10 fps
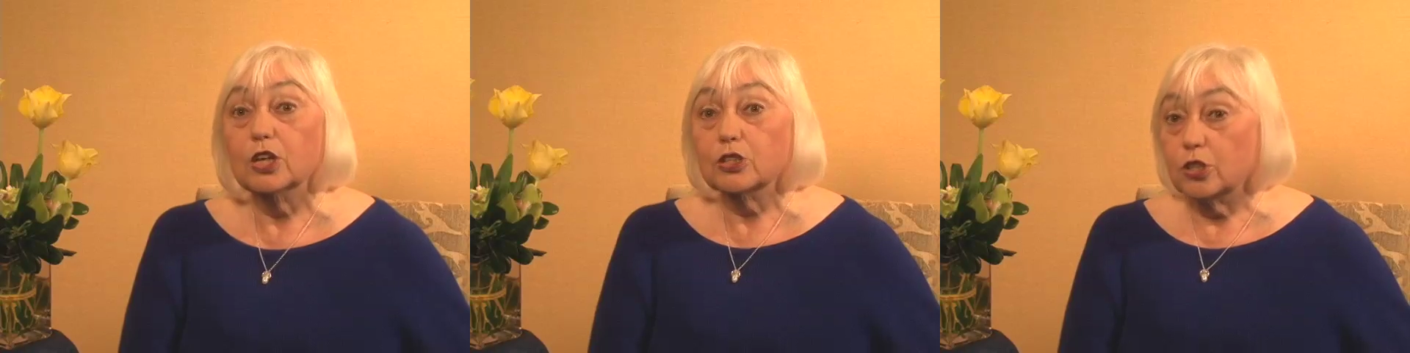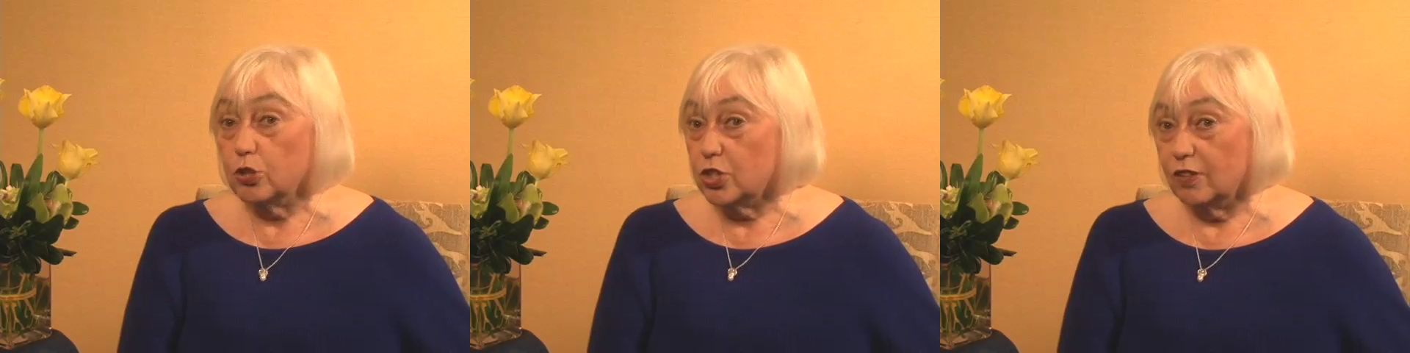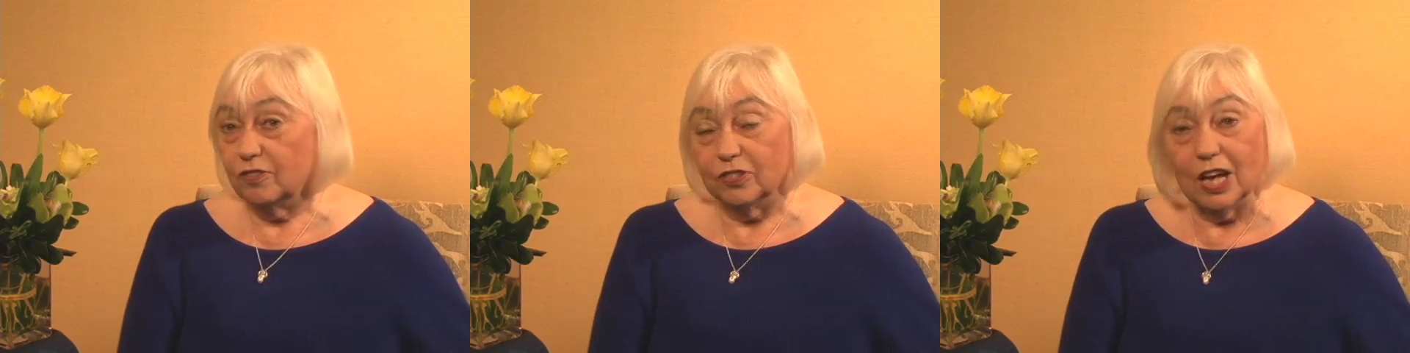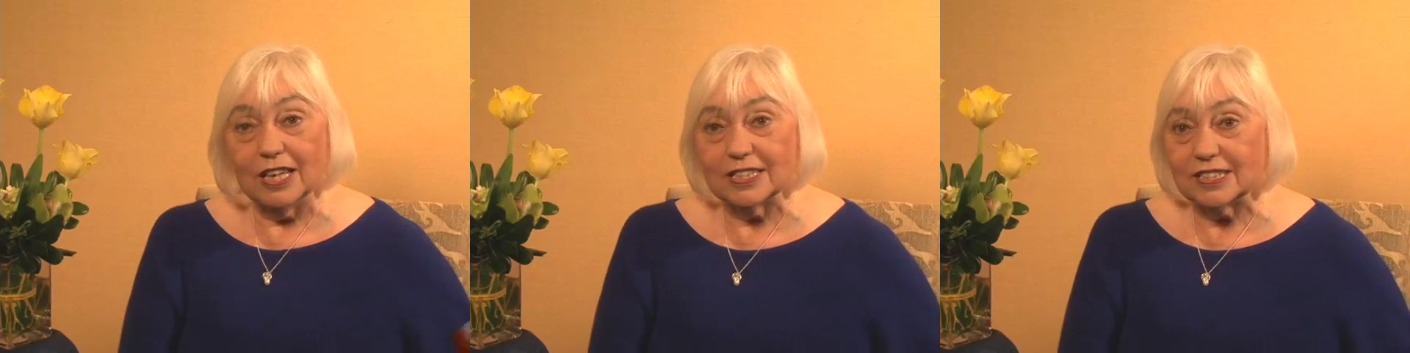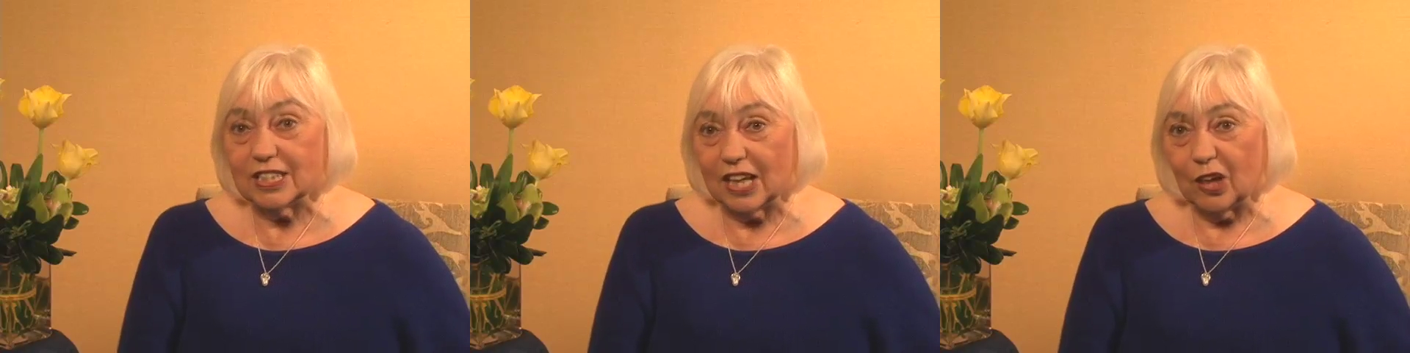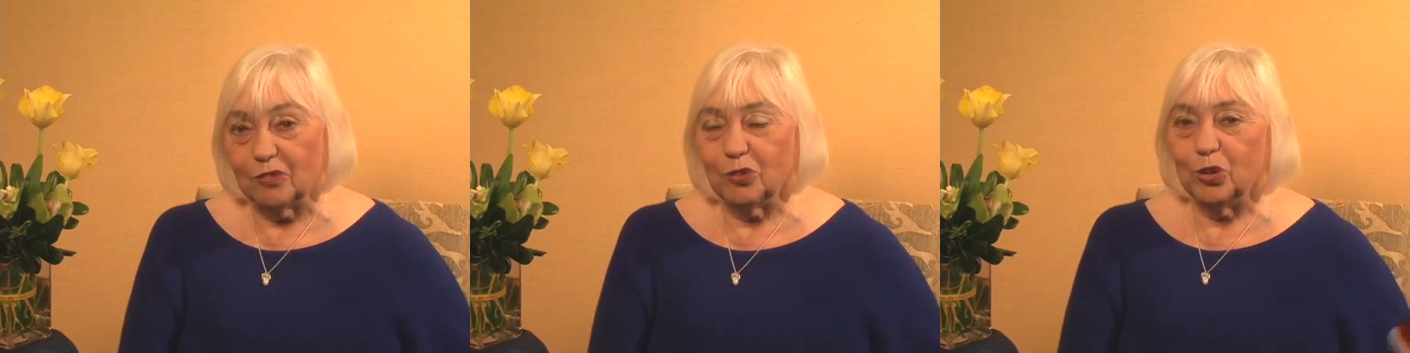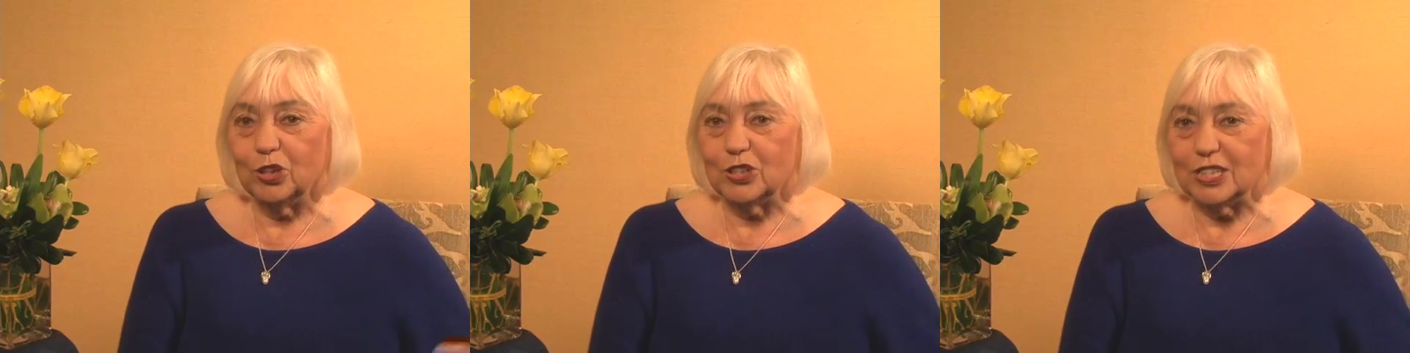So she flies to
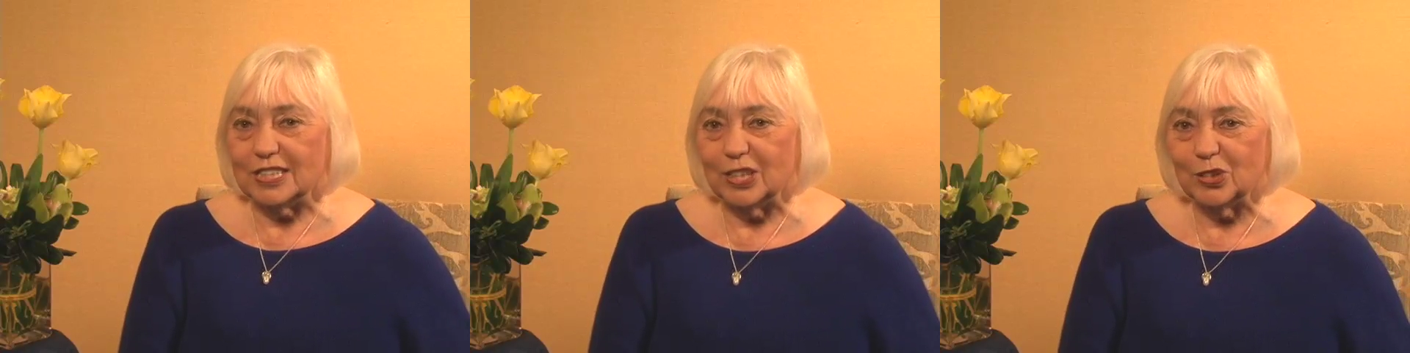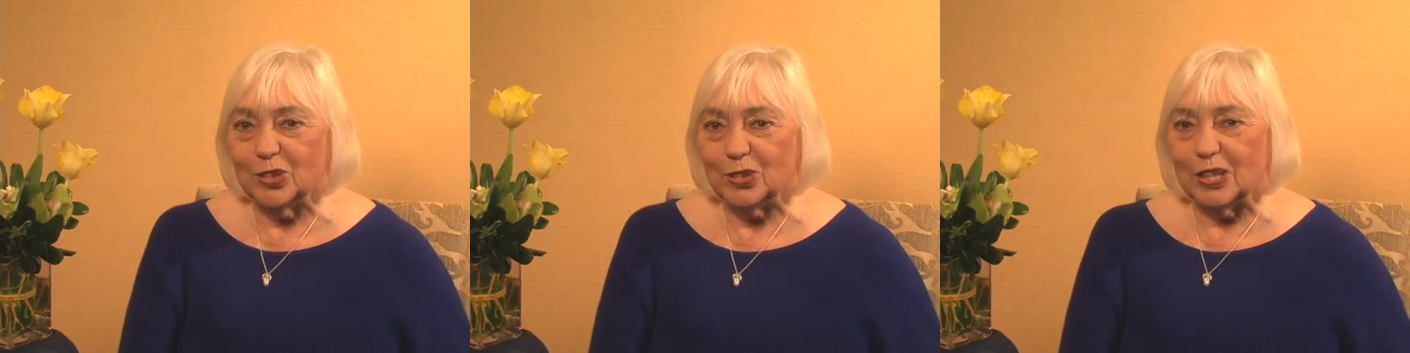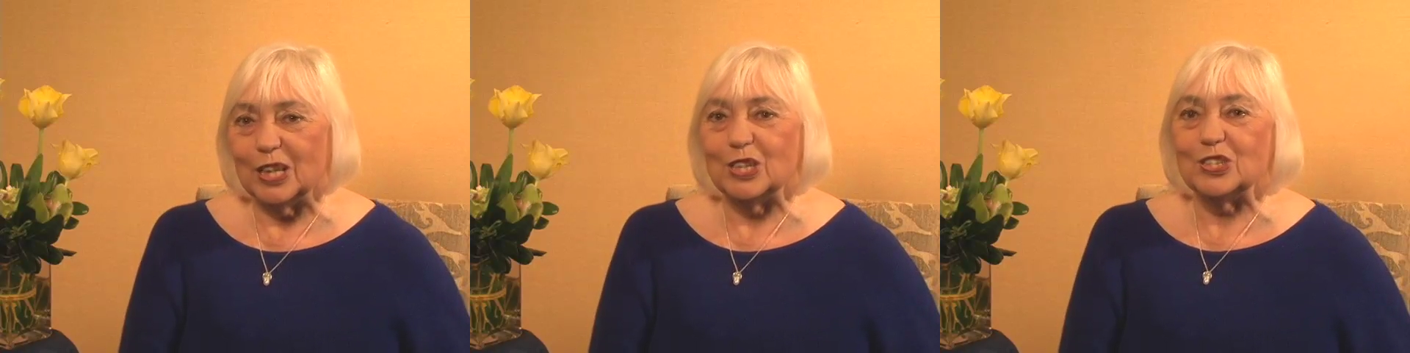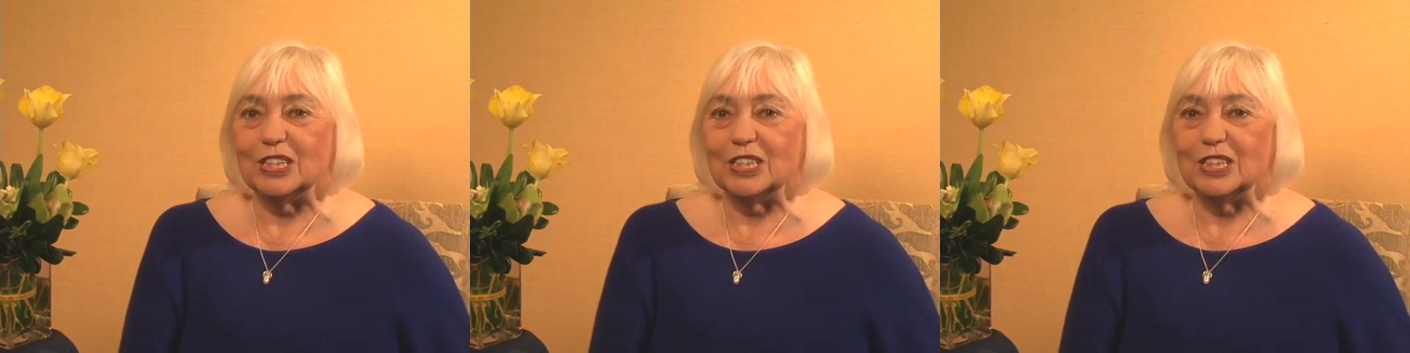California, she's here 2 days,